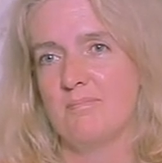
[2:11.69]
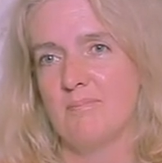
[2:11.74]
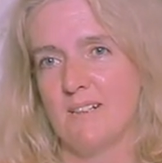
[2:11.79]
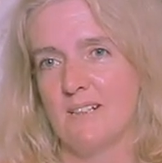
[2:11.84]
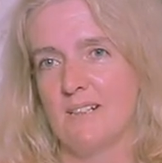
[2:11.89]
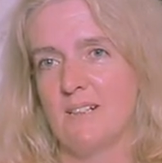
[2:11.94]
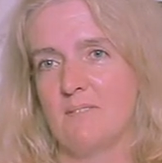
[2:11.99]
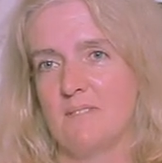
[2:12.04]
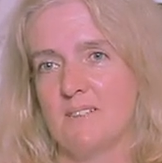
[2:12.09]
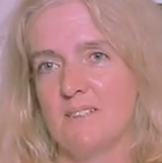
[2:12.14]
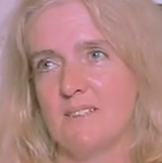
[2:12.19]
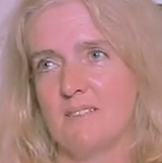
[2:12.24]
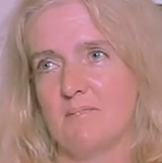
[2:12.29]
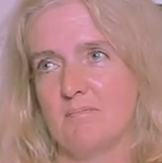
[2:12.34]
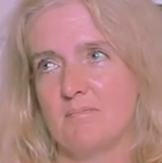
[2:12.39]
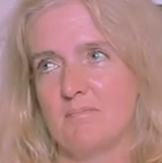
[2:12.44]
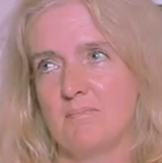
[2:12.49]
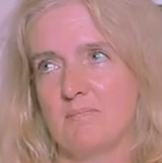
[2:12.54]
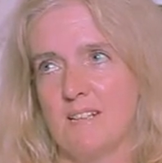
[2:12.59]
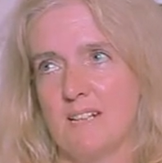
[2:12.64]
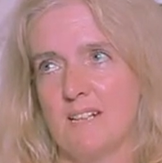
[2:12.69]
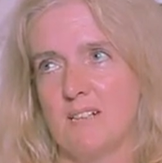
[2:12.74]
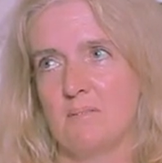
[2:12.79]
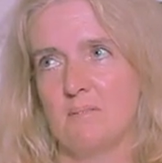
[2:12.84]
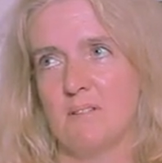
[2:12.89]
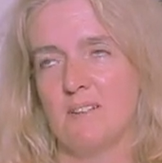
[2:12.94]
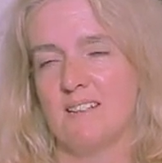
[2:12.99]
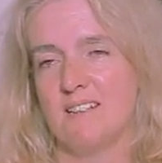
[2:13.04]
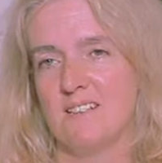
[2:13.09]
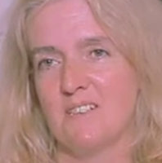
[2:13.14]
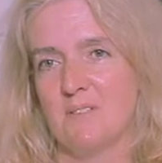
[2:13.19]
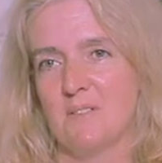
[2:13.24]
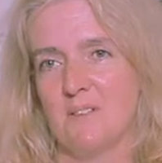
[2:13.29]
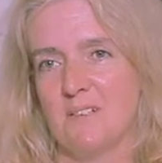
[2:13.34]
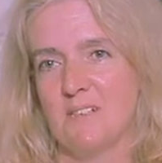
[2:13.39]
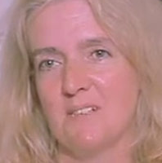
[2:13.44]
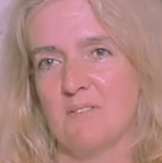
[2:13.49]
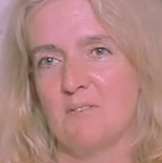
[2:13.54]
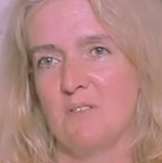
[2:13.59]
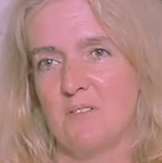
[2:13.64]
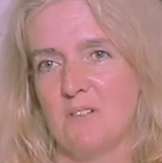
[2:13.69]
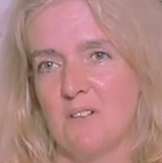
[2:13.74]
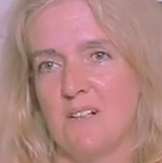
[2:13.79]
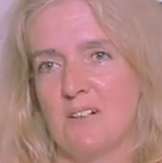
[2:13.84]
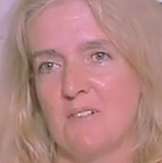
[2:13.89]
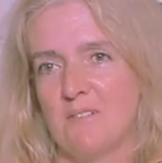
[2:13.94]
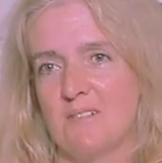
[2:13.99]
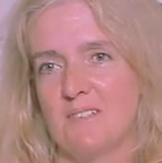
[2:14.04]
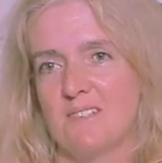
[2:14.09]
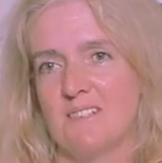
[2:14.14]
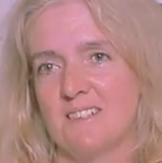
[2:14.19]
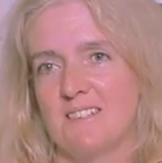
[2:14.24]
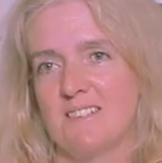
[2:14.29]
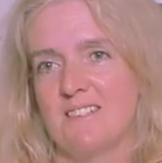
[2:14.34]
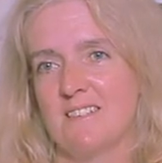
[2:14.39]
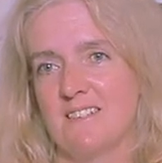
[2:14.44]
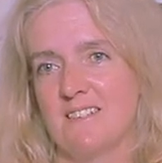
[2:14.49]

And he was dead within 24 hours.